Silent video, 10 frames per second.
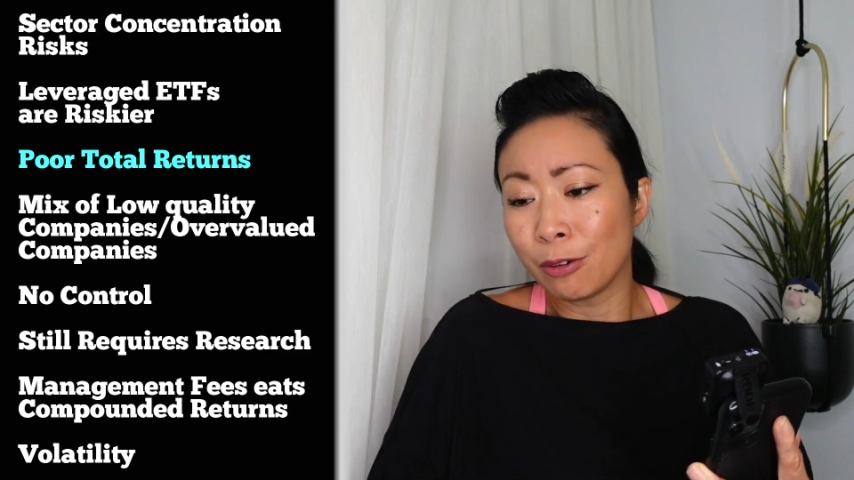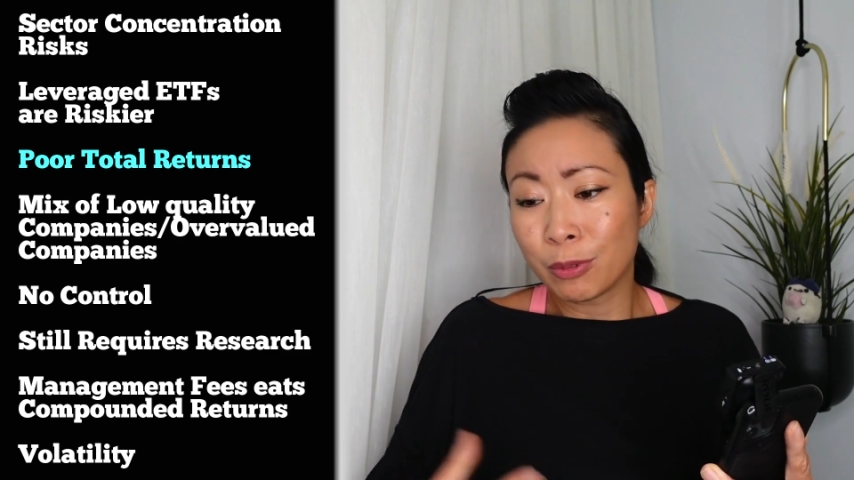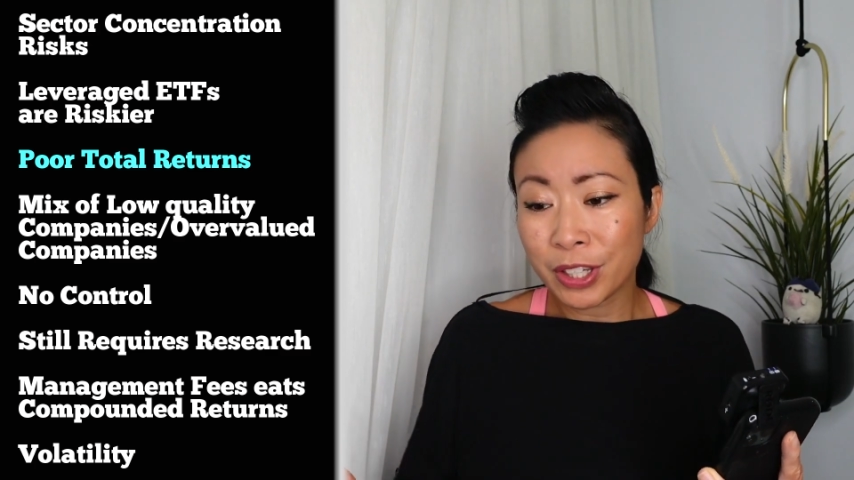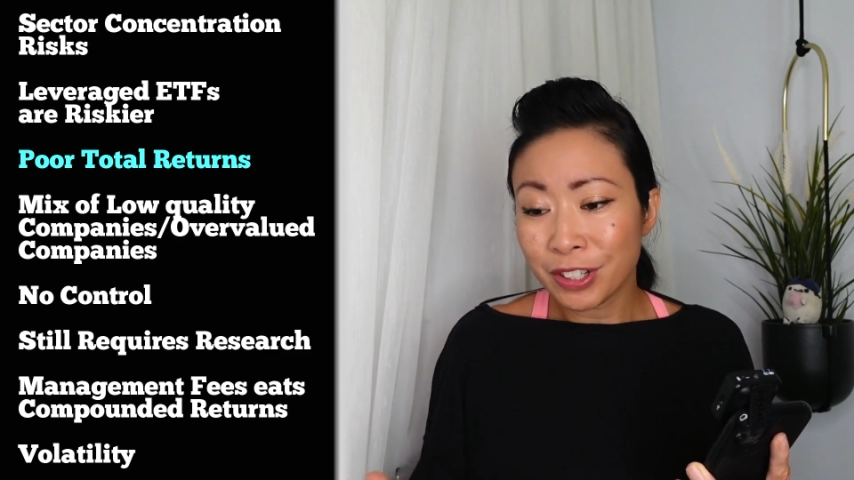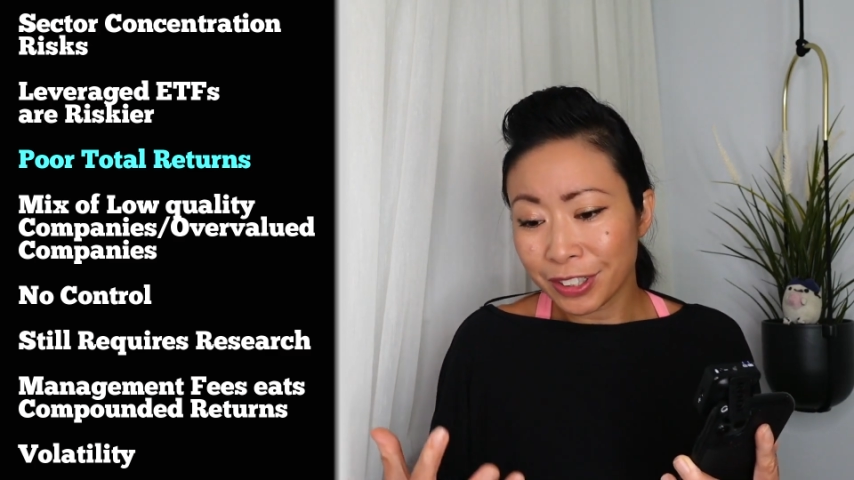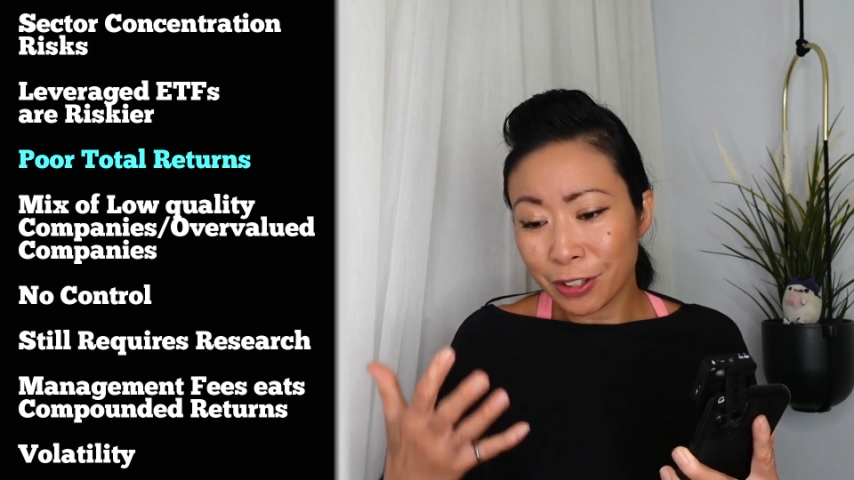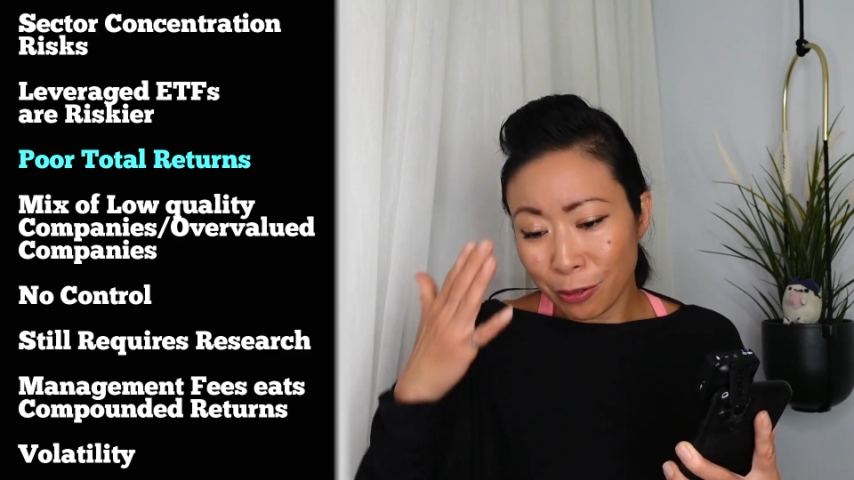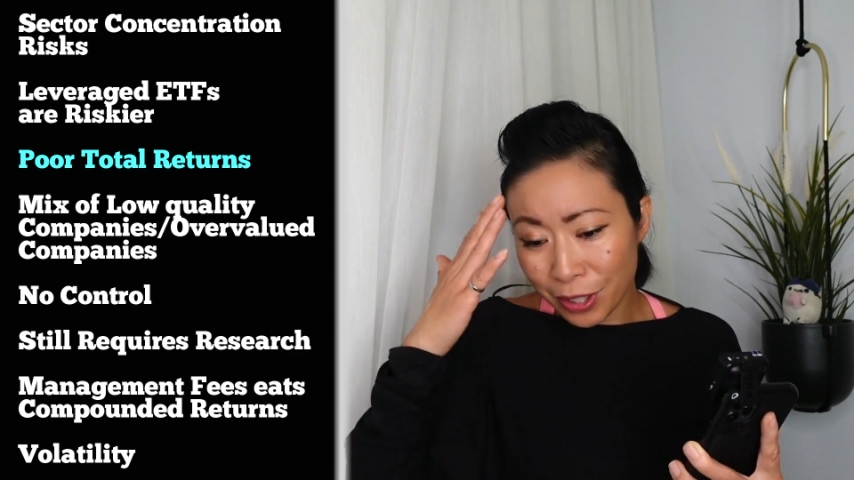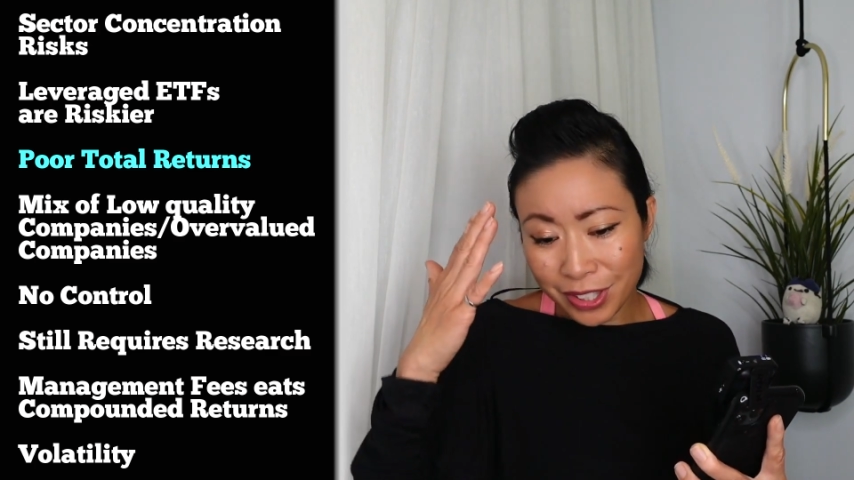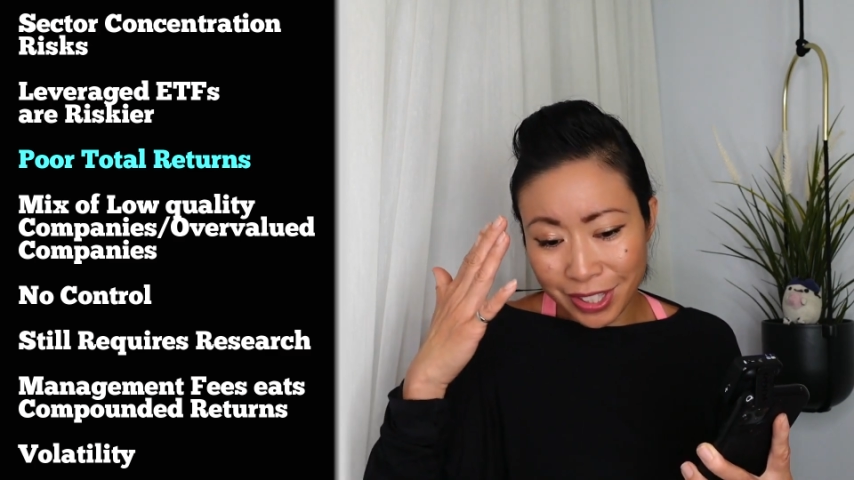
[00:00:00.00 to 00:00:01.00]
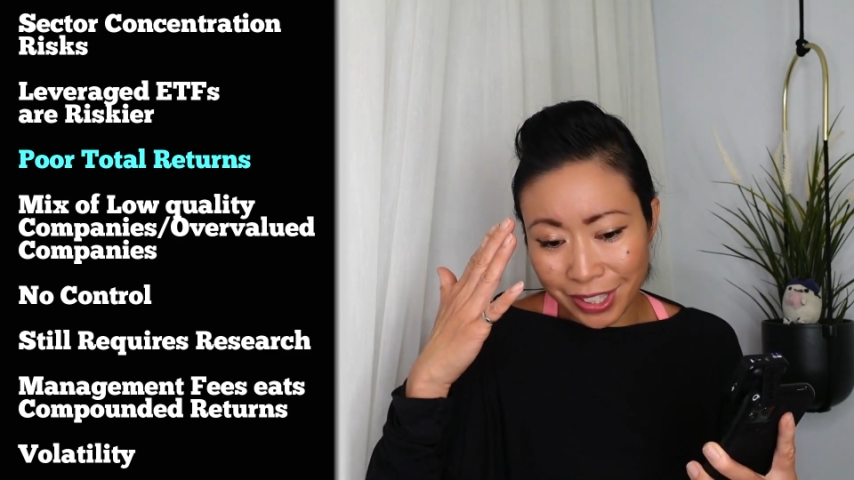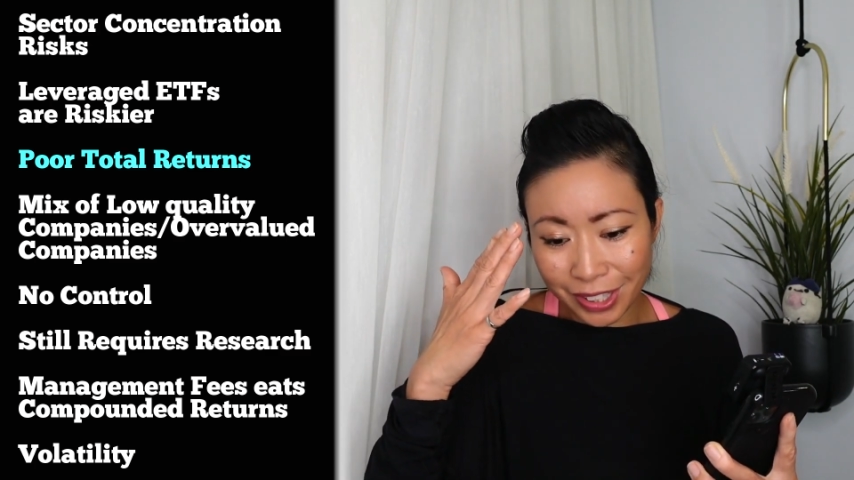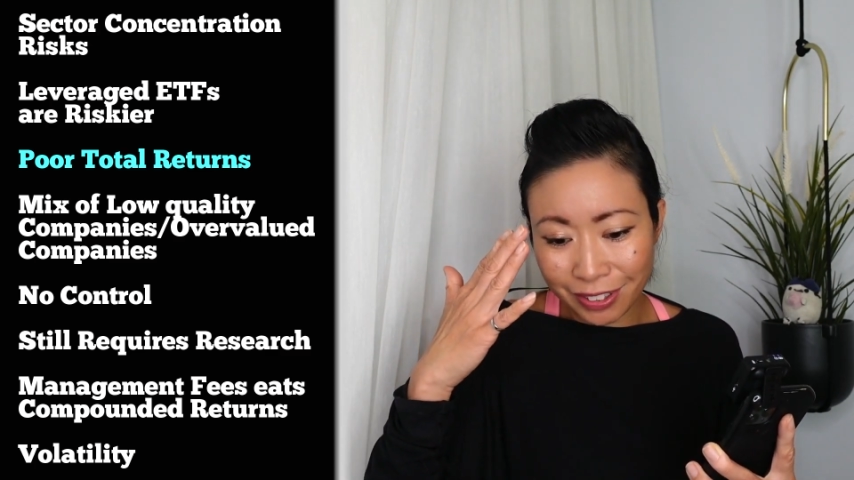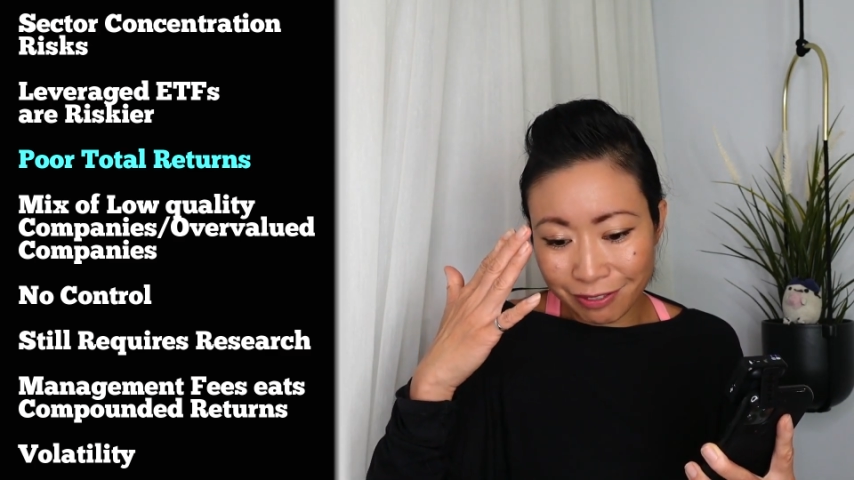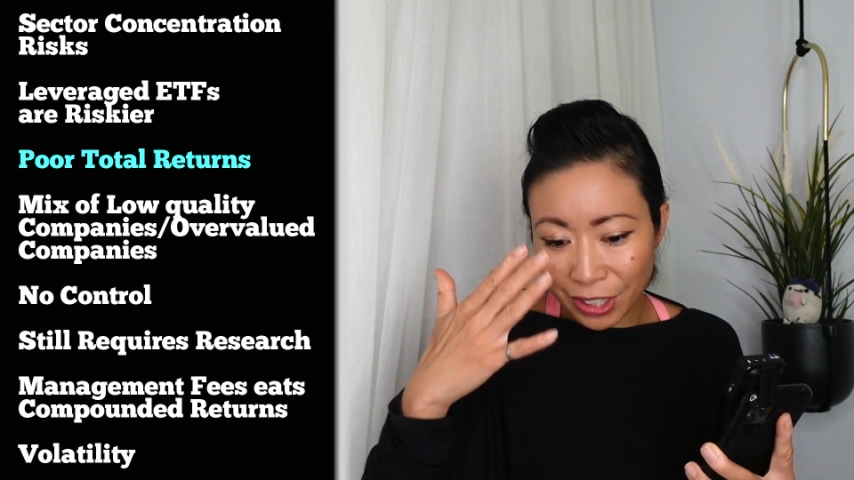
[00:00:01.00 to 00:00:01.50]
When you're going to
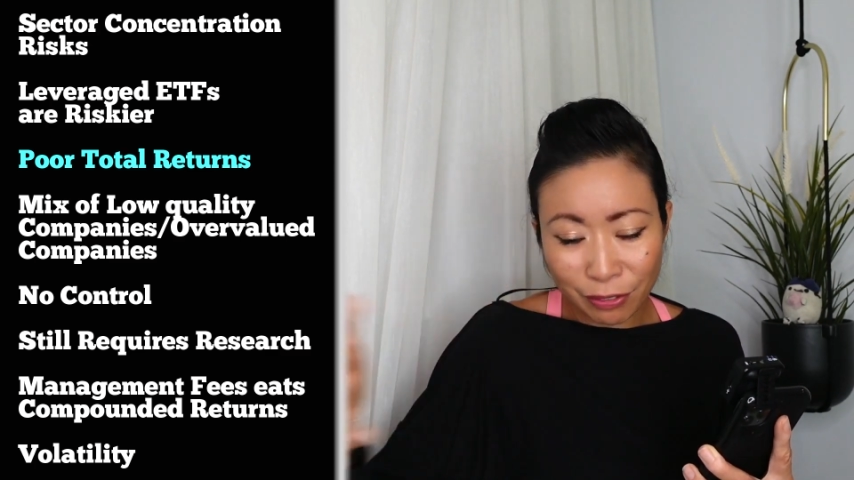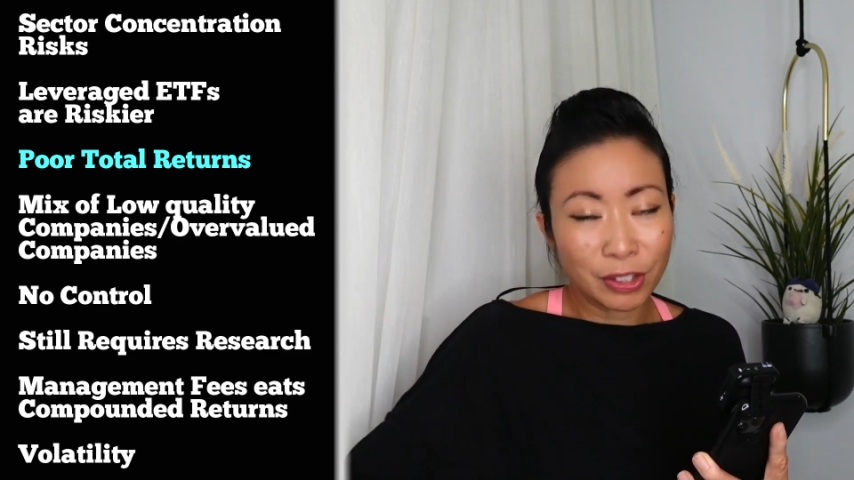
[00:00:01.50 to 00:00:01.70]
give